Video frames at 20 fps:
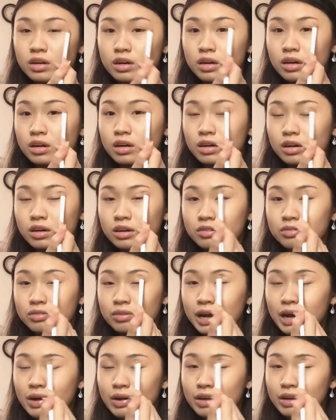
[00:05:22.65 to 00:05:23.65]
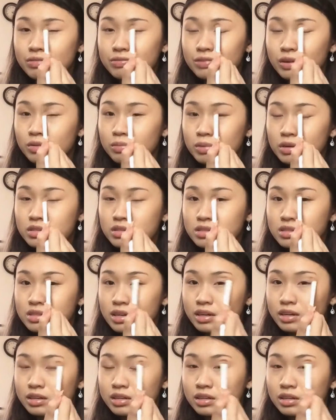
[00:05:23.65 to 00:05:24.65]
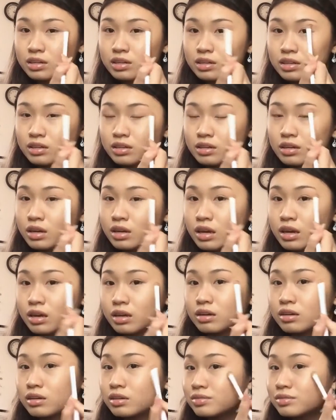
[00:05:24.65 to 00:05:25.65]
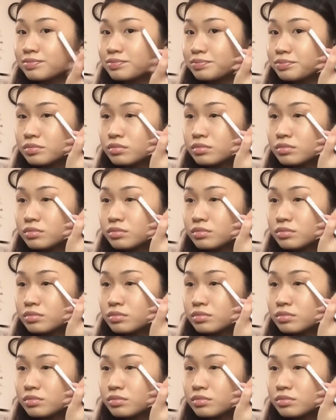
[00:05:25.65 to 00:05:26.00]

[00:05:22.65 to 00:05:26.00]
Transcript: of how I felt about society. And